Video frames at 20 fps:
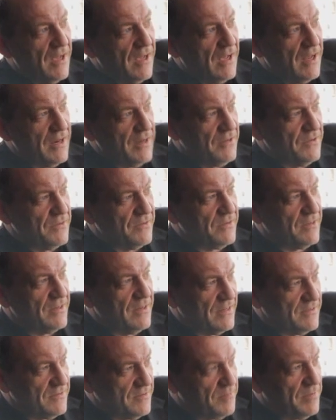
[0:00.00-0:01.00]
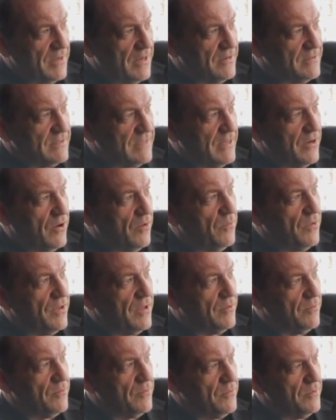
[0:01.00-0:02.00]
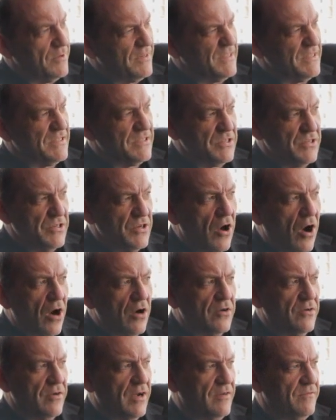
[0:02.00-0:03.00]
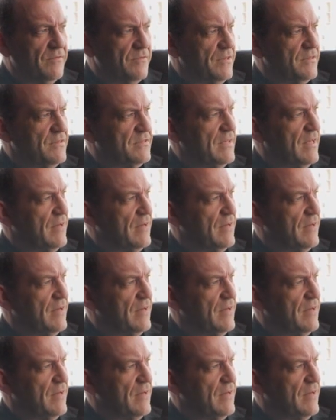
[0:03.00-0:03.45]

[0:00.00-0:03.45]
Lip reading: and he just lets the players get on with it, which is not great for the South